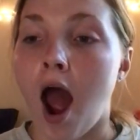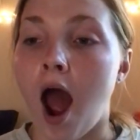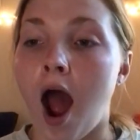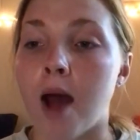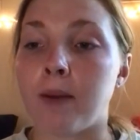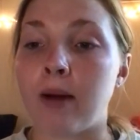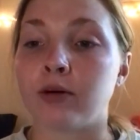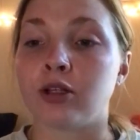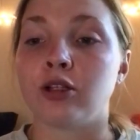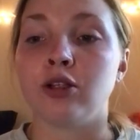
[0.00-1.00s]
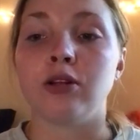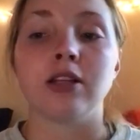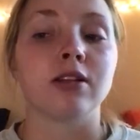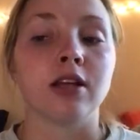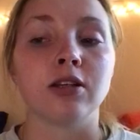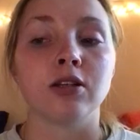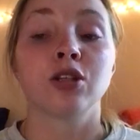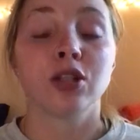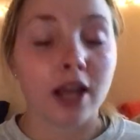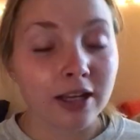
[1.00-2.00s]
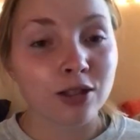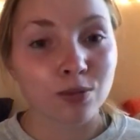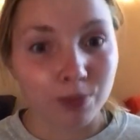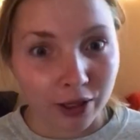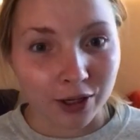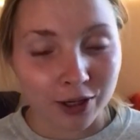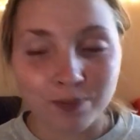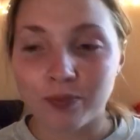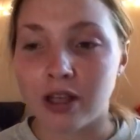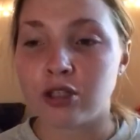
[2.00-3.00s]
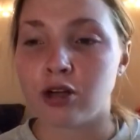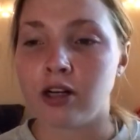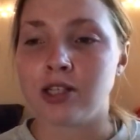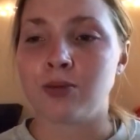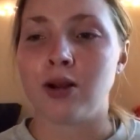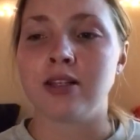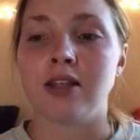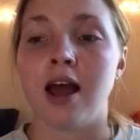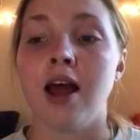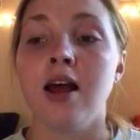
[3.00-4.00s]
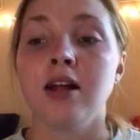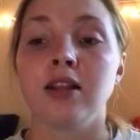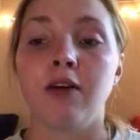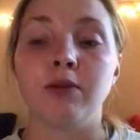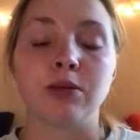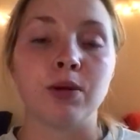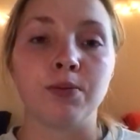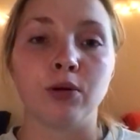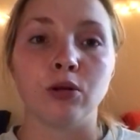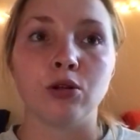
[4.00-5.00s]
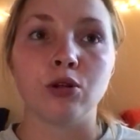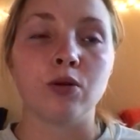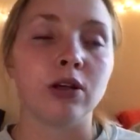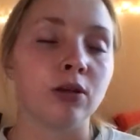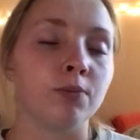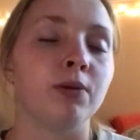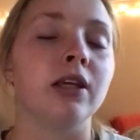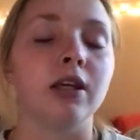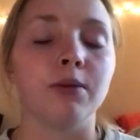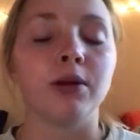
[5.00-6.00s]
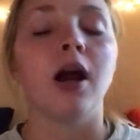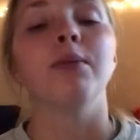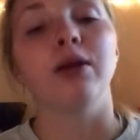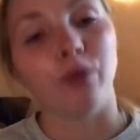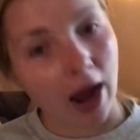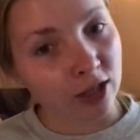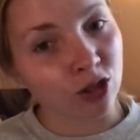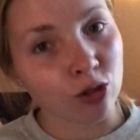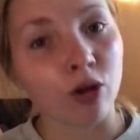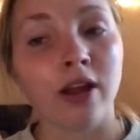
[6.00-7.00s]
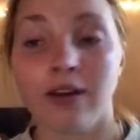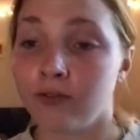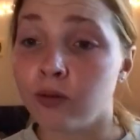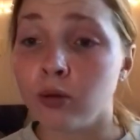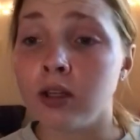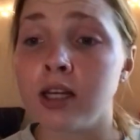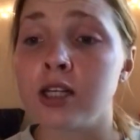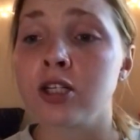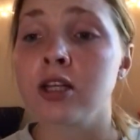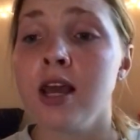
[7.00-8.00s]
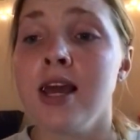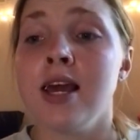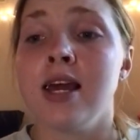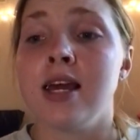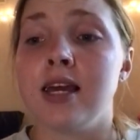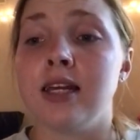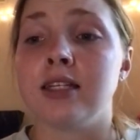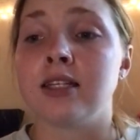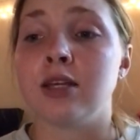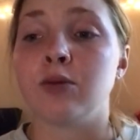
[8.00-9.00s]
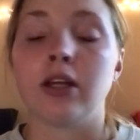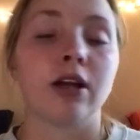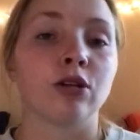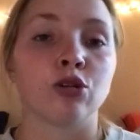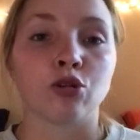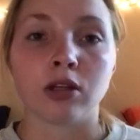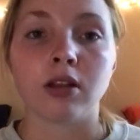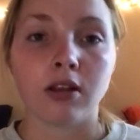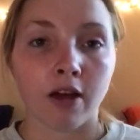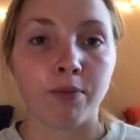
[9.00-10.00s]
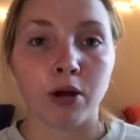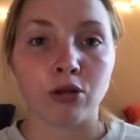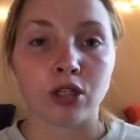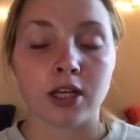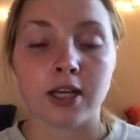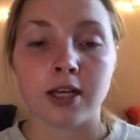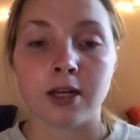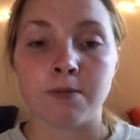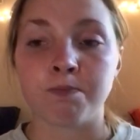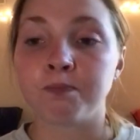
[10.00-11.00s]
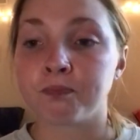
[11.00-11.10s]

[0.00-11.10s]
I would conclude that Shakespeare is trying to express that love makes people do and become irrational and foolish. It is seen when characters drink the love potion.